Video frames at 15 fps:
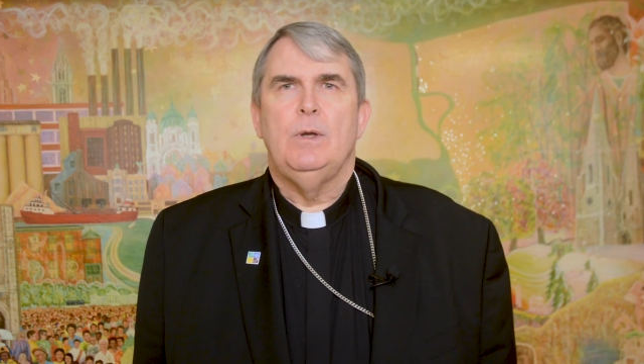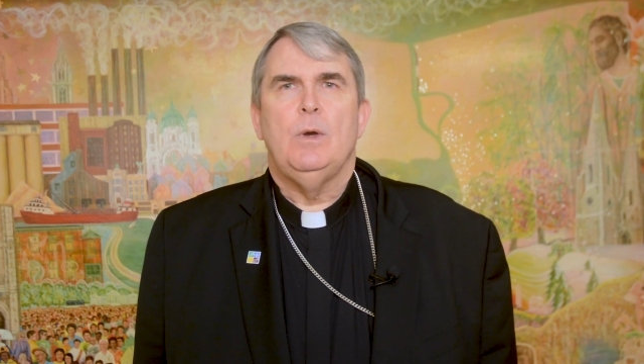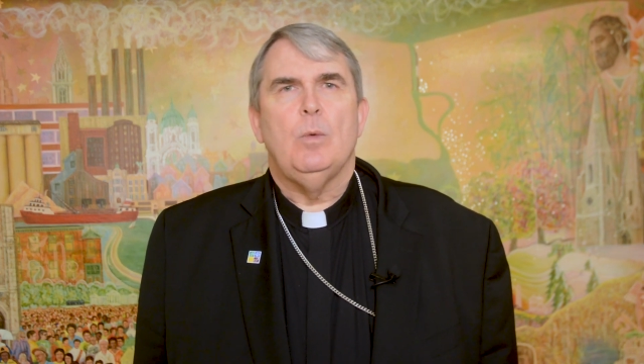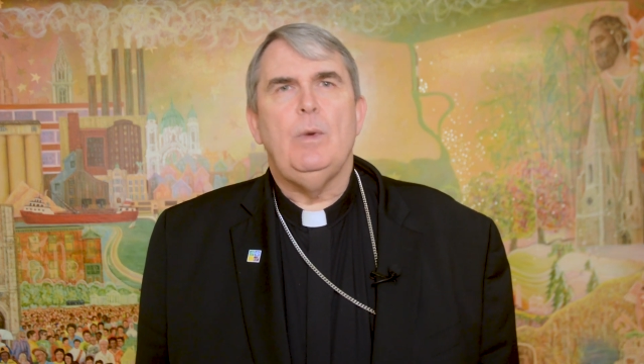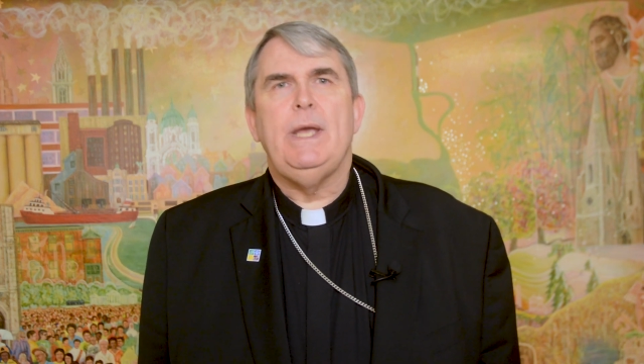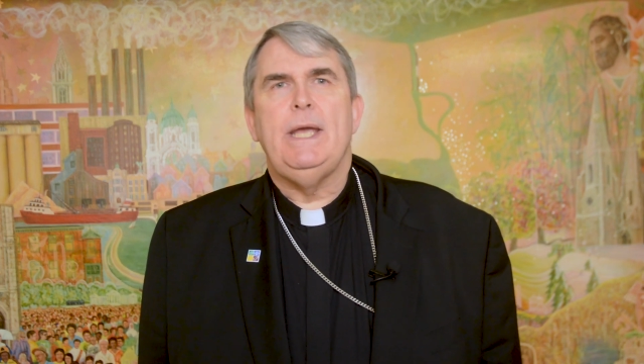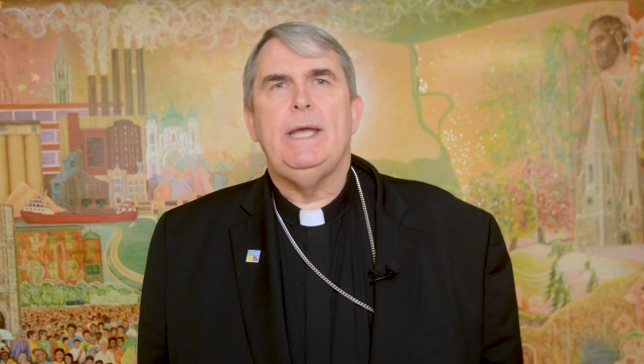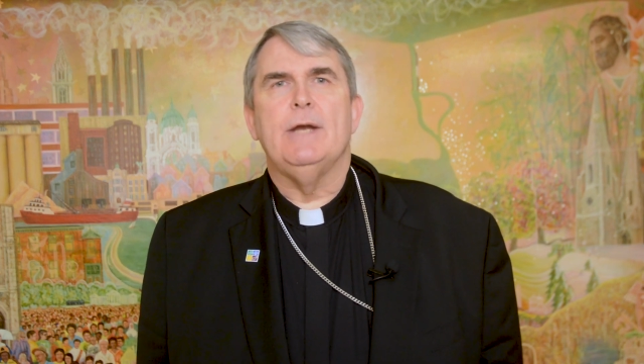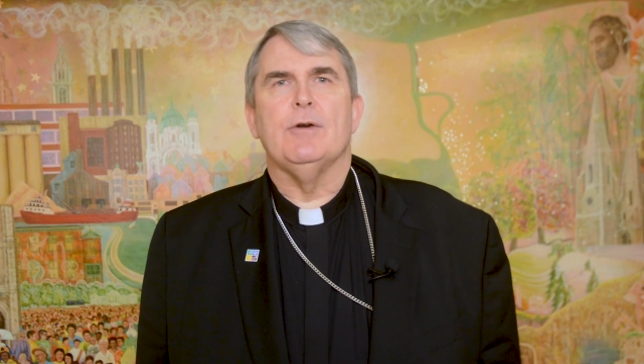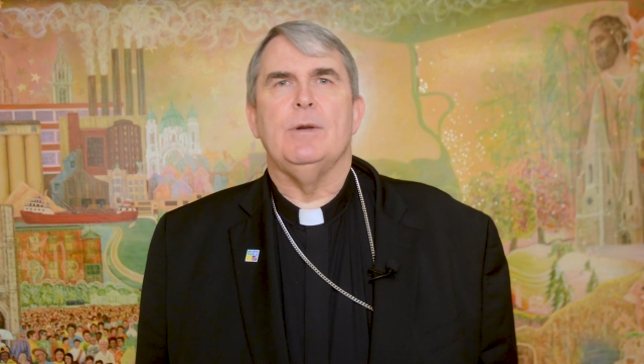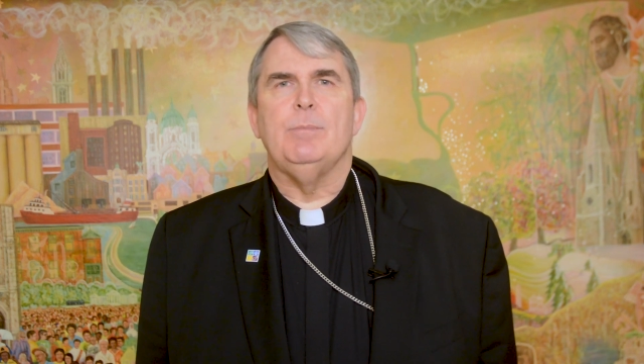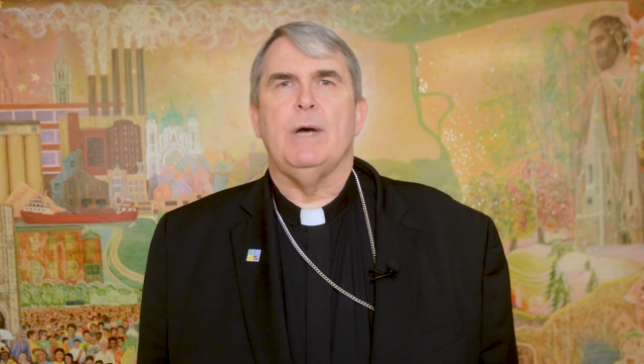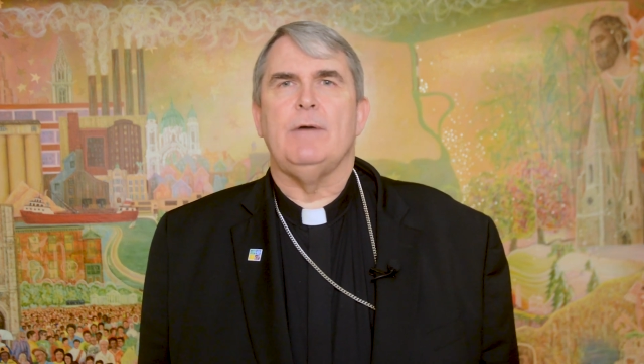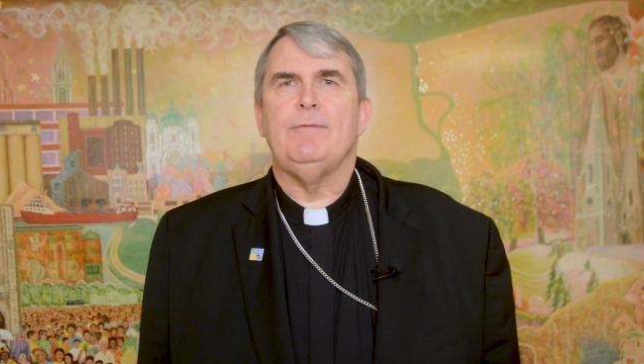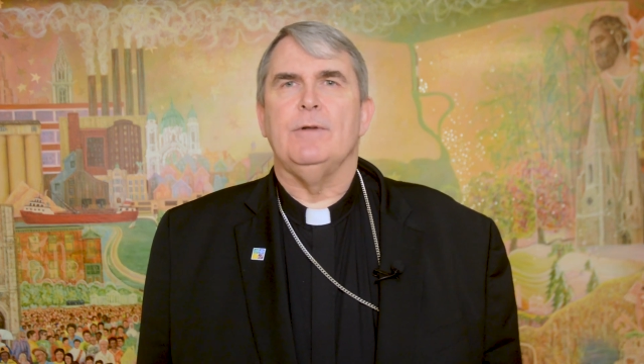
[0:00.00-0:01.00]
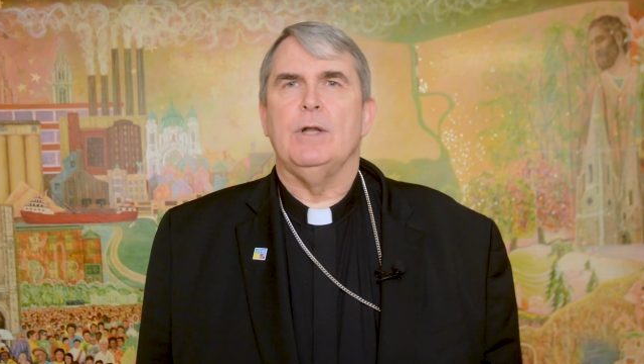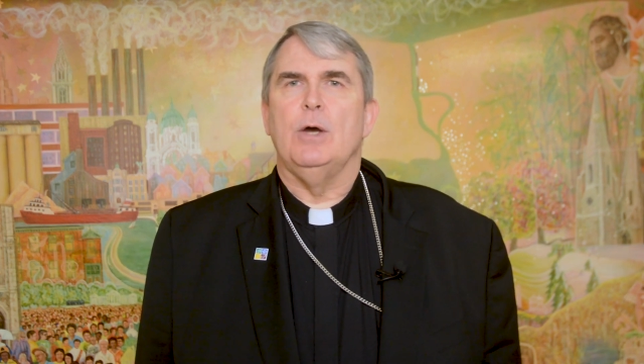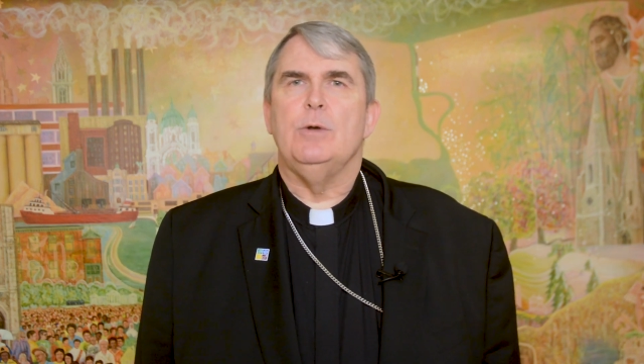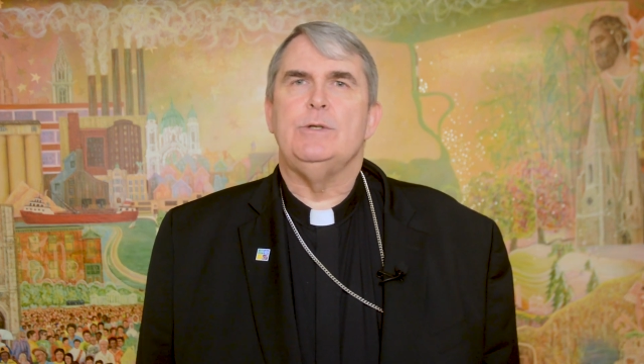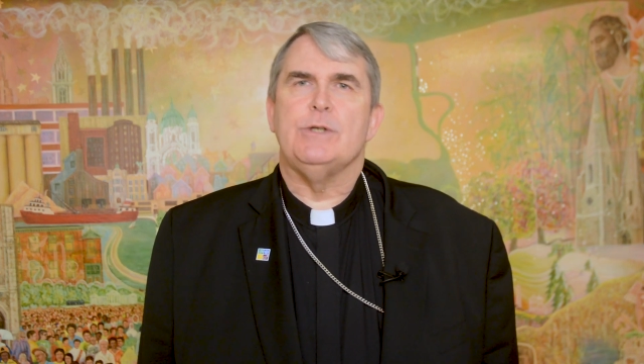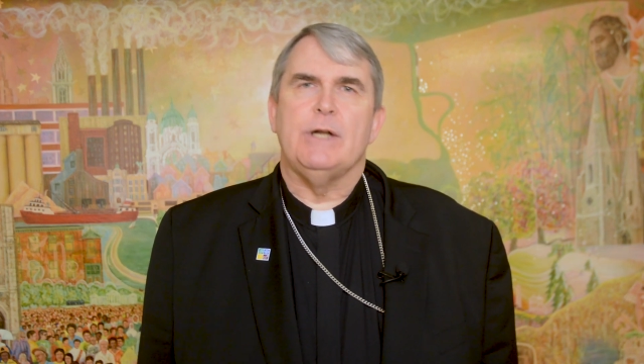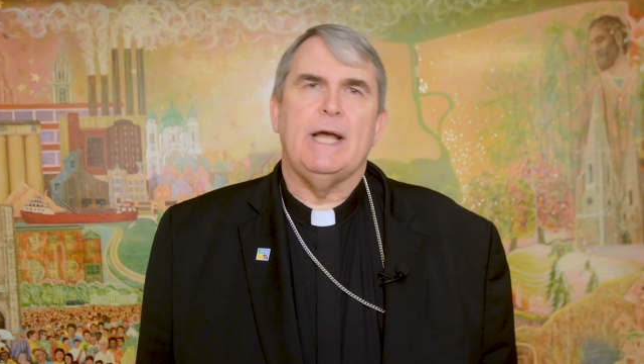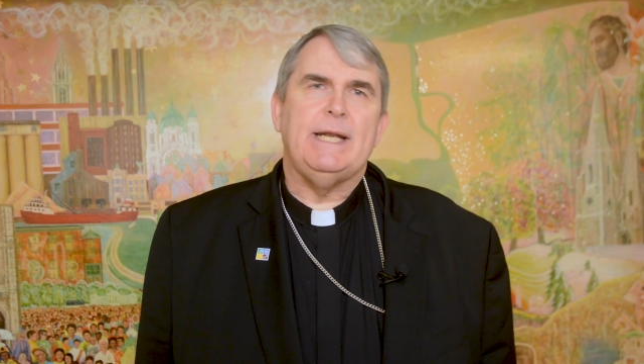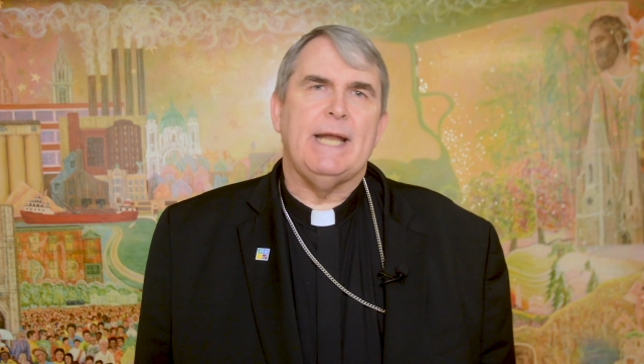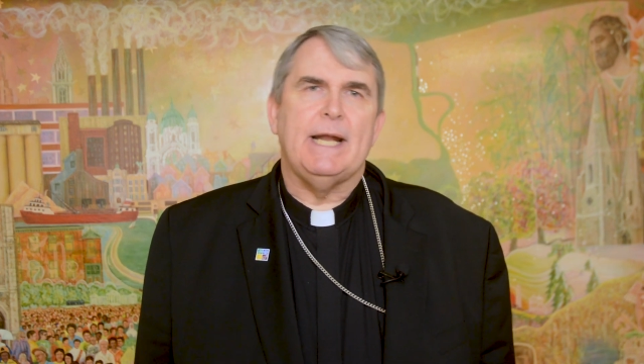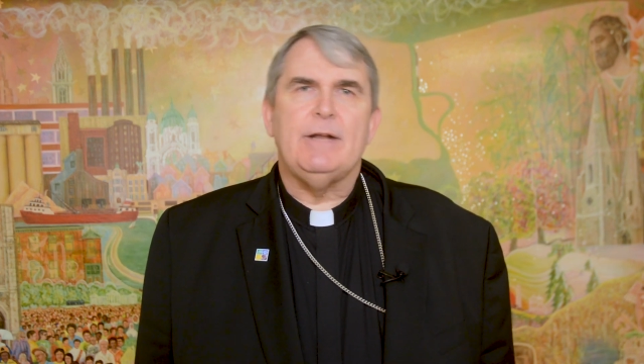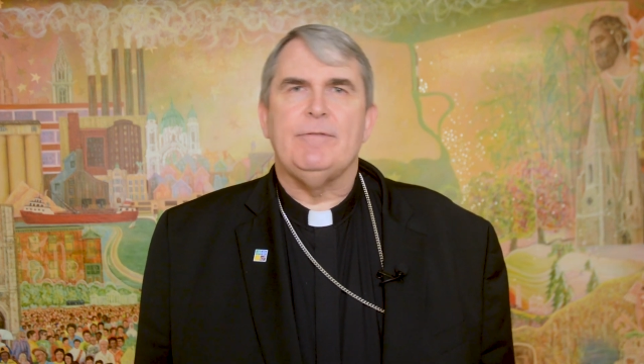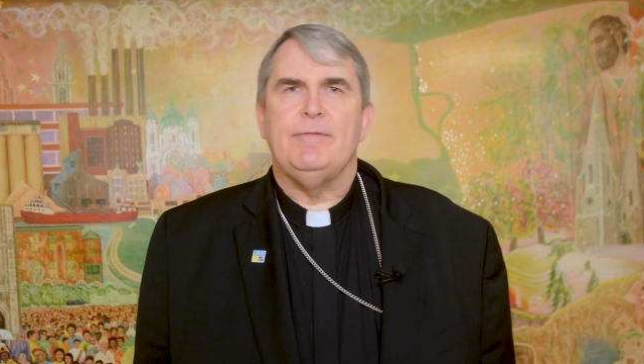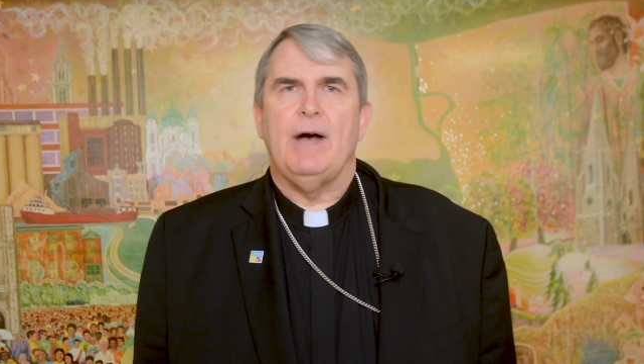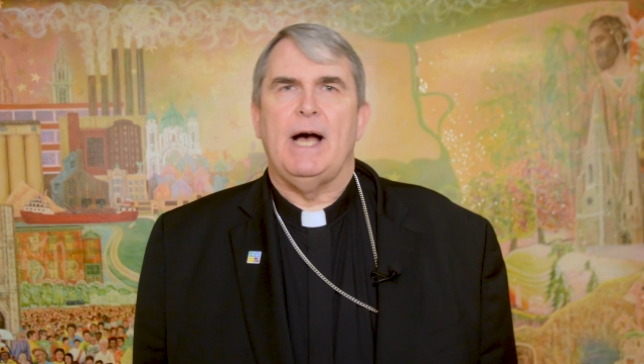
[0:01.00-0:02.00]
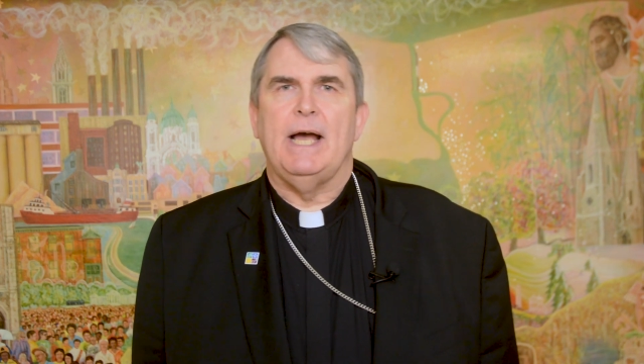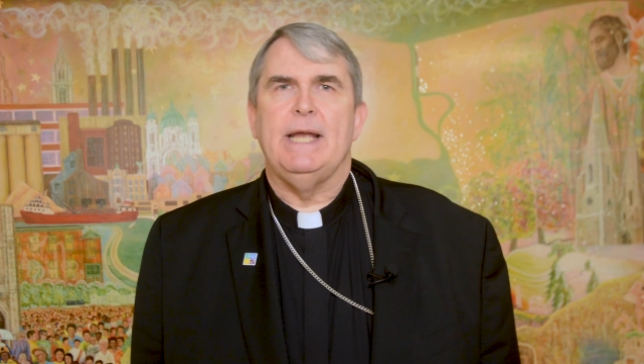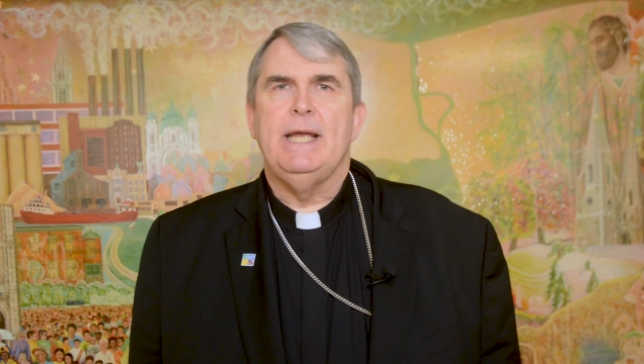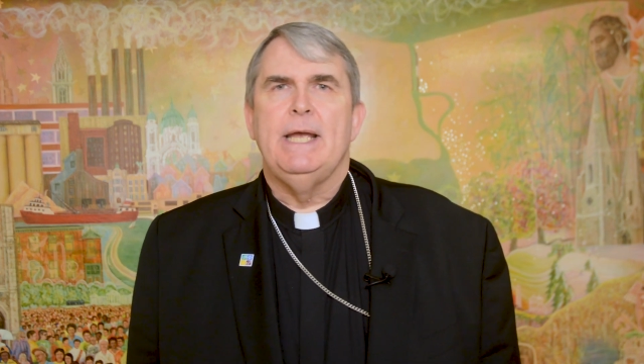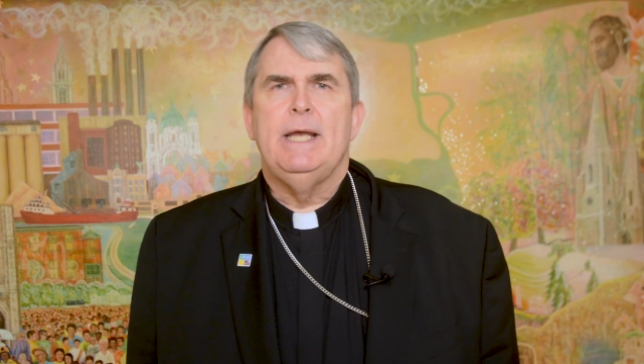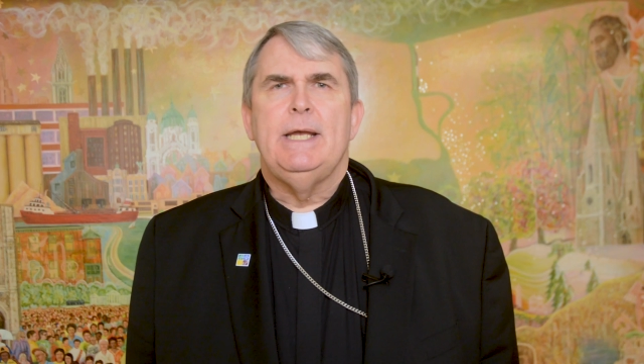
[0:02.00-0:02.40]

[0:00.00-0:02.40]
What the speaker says: We here in Buffalo should identify,